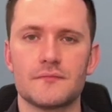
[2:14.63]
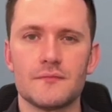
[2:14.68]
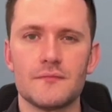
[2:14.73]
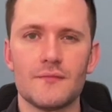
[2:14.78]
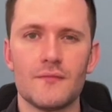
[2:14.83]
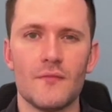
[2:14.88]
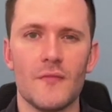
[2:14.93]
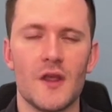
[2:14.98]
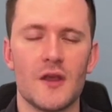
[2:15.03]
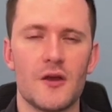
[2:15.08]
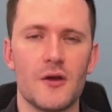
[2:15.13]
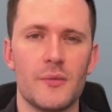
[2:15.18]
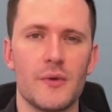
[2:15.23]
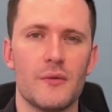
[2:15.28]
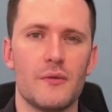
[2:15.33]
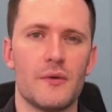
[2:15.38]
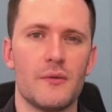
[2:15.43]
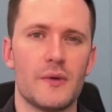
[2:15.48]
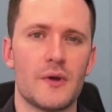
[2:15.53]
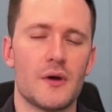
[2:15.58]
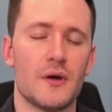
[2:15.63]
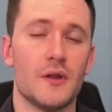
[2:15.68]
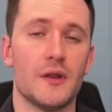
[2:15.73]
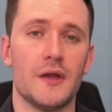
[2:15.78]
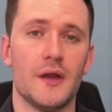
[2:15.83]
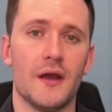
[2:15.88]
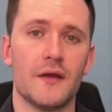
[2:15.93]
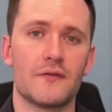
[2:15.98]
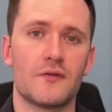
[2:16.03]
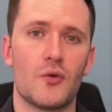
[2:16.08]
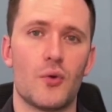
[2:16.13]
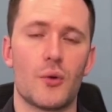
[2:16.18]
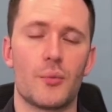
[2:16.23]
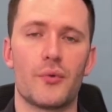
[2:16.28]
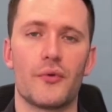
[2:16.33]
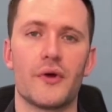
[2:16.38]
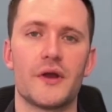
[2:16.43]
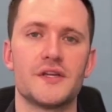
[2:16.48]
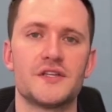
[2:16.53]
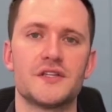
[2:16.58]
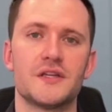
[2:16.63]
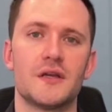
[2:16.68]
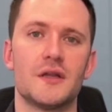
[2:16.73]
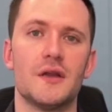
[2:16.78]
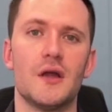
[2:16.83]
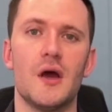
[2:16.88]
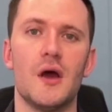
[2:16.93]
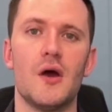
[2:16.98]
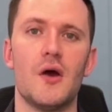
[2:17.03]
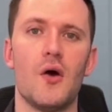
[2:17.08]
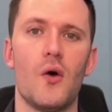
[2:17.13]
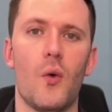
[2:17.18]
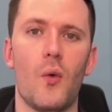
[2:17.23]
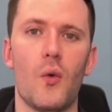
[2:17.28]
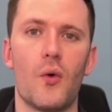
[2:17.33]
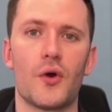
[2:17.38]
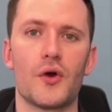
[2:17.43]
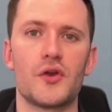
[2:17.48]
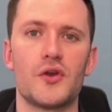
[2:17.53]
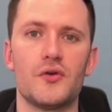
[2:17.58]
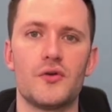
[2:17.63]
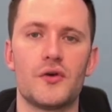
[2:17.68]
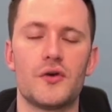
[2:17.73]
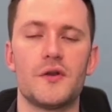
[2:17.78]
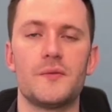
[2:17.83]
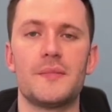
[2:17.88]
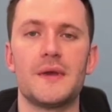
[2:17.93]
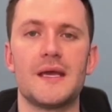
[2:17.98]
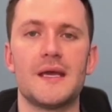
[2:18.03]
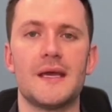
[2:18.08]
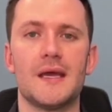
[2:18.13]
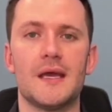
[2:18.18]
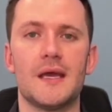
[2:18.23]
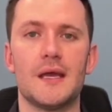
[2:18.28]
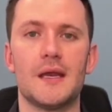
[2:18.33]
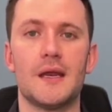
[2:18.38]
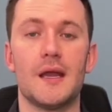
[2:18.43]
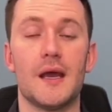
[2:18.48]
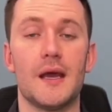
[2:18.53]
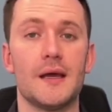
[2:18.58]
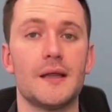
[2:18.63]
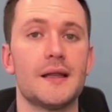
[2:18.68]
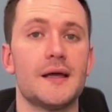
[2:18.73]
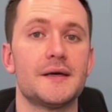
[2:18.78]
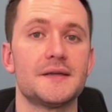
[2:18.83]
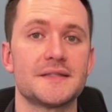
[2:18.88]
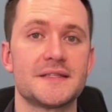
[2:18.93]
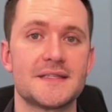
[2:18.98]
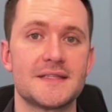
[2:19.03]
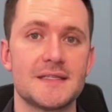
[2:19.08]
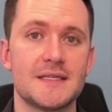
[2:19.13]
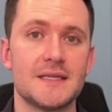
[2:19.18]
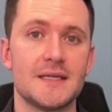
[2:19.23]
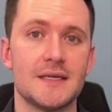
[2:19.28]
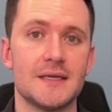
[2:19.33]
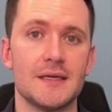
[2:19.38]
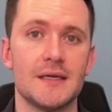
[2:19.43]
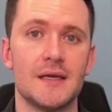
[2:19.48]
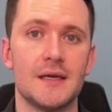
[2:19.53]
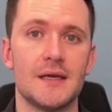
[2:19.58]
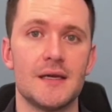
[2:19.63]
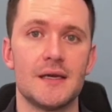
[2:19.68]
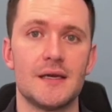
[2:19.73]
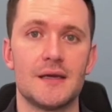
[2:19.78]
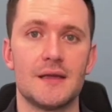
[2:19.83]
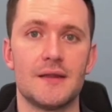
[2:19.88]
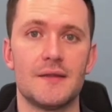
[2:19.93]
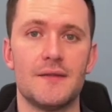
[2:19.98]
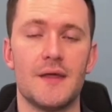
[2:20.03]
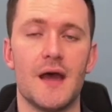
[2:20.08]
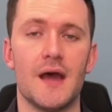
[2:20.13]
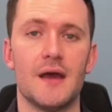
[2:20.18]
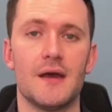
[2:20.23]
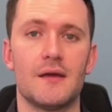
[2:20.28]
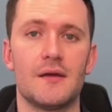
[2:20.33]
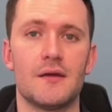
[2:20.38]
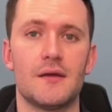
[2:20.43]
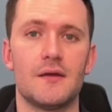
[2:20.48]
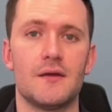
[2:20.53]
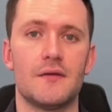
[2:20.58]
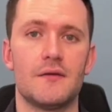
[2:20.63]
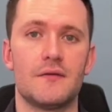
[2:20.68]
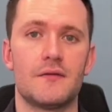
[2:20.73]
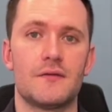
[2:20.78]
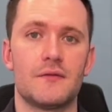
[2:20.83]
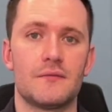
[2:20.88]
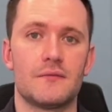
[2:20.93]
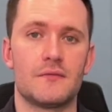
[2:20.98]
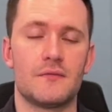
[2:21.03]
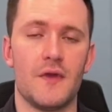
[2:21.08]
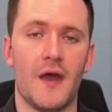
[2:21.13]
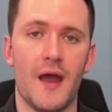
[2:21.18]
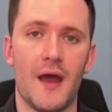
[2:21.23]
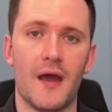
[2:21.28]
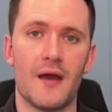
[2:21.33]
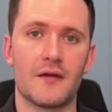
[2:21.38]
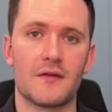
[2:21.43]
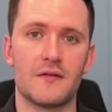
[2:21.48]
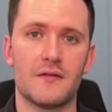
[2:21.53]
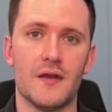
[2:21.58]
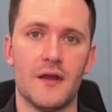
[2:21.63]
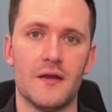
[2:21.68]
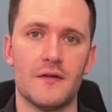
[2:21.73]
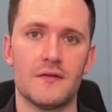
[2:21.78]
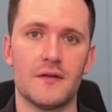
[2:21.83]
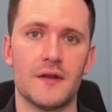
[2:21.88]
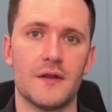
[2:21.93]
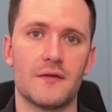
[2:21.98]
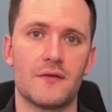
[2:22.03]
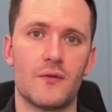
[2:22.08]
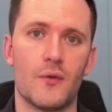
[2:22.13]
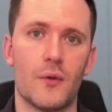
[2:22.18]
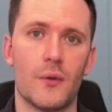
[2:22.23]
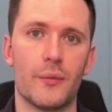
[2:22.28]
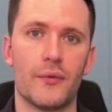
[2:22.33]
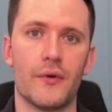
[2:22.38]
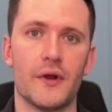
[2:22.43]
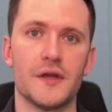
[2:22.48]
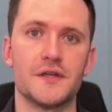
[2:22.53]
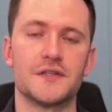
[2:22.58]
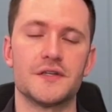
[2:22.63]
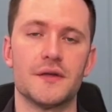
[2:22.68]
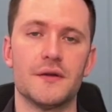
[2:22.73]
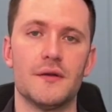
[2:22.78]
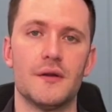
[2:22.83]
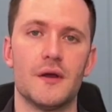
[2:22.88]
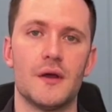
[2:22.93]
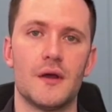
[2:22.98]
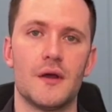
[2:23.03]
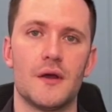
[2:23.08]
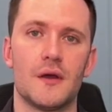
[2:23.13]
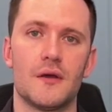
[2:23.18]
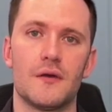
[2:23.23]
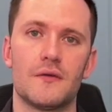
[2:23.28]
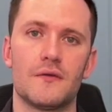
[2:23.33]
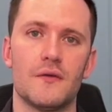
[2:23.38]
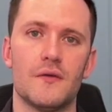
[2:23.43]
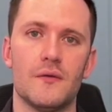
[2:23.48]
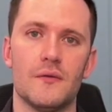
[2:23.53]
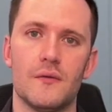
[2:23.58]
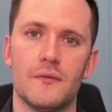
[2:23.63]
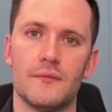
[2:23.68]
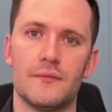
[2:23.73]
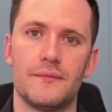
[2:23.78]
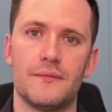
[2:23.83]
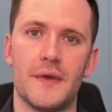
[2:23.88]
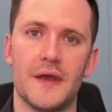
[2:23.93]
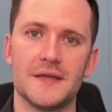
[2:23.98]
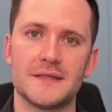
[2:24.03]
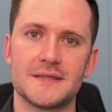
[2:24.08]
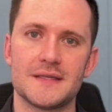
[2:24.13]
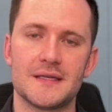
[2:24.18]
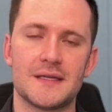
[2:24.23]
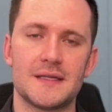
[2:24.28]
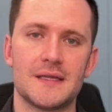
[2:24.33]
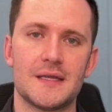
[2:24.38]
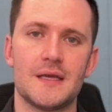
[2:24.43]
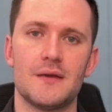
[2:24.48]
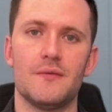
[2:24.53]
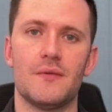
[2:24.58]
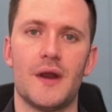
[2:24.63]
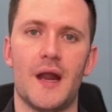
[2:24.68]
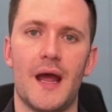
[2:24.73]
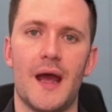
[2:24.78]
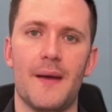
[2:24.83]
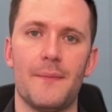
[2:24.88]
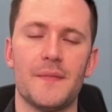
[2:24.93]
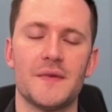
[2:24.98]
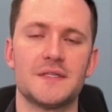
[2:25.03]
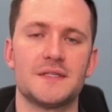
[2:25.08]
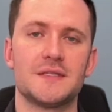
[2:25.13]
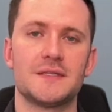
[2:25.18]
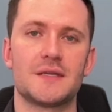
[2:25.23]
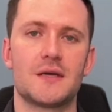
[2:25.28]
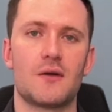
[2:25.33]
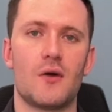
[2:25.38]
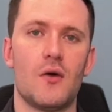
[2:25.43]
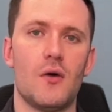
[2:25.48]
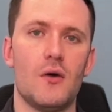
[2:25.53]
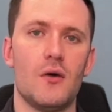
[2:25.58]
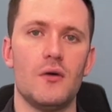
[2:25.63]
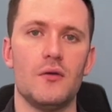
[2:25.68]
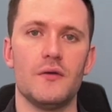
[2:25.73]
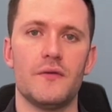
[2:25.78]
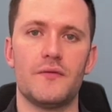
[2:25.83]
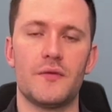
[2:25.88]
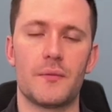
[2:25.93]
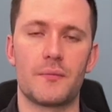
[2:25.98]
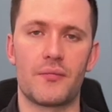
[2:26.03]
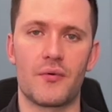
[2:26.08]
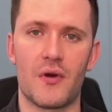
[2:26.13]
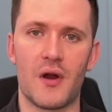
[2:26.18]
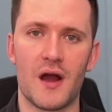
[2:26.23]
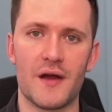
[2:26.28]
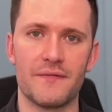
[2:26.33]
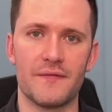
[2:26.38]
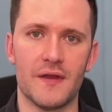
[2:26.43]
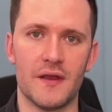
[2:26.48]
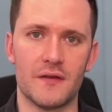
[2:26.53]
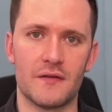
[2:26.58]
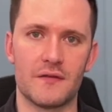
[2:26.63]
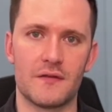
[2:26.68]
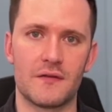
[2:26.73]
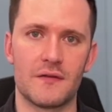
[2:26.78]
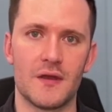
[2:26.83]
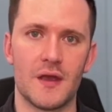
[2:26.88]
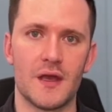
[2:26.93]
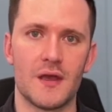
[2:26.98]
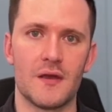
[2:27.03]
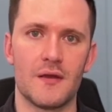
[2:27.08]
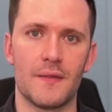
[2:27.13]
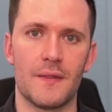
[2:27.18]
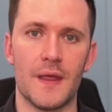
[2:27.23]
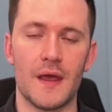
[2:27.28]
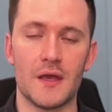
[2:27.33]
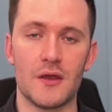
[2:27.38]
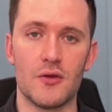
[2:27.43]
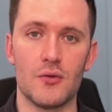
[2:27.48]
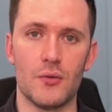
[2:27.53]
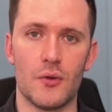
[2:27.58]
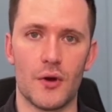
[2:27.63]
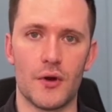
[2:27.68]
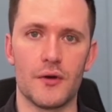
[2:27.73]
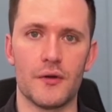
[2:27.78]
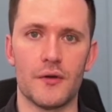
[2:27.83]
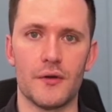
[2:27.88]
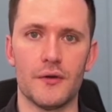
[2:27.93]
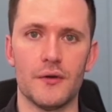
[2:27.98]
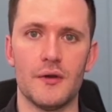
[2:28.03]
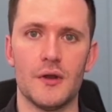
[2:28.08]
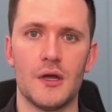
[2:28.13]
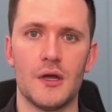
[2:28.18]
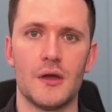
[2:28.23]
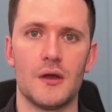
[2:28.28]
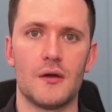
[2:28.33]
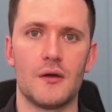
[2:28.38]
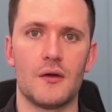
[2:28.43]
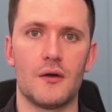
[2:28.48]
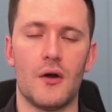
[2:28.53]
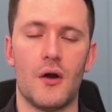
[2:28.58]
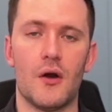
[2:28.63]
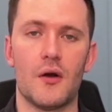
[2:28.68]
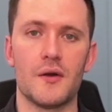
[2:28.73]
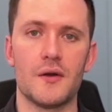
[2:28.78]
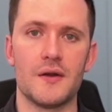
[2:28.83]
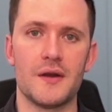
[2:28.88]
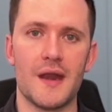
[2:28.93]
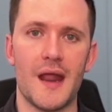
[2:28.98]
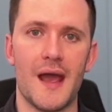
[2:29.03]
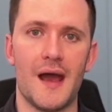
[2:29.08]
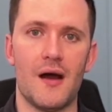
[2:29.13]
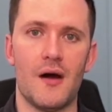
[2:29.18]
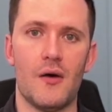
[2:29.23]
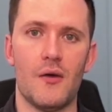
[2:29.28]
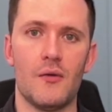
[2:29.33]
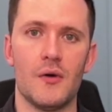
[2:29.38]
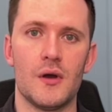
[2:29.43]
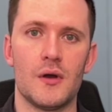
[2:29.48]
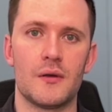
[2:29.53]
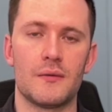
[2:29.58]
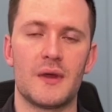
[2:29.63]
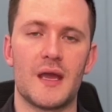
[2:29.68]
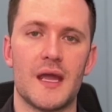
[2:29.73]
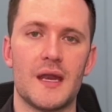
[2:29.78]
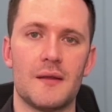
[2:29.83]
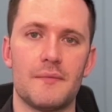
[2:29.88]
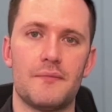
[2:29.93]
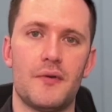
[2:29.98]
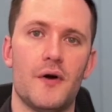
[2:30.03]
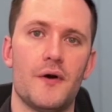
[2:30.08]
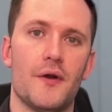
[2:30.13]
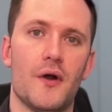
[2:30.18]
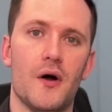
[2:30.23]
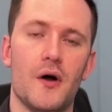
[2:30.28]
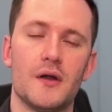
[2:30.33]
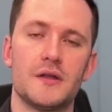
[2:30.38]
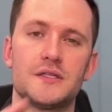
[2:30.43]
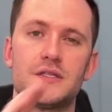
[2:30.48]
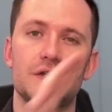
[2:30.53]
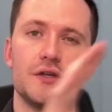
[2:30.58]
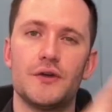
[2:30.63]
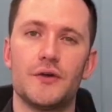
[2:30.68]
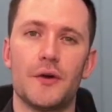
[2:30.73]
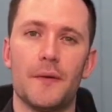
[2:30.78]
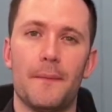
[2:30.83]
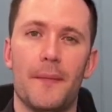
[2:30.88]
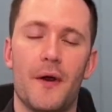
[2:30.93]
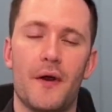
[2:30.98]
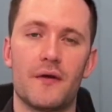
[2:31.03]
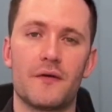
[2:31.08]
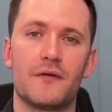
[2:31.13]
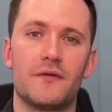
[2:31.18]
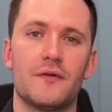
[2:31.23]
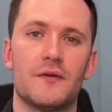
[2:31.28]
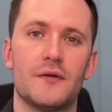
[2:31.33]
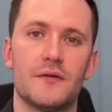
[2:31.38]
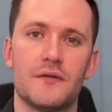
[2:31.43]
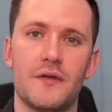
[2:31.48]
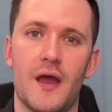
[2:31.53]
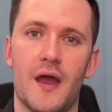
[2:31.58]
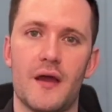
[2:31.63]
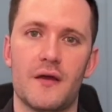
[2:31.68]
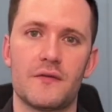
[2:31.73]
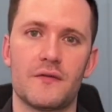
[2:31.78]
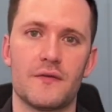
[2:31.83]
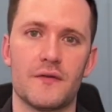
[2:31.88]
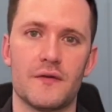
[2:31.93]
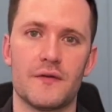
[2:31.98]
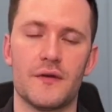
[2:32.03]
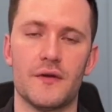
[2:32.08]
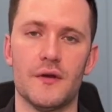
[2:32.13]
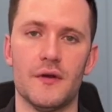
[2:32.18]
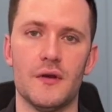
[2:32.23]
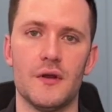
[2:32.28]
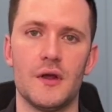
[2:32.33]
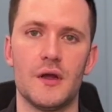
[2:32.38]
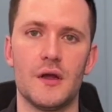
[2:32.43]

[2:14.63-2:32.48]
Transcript: It could be what we call an S corporation, or you could be an LLC that is taxed as an S corporation. So basically what happens is that all of the profits that you earn are now getting put onto your personal tax return.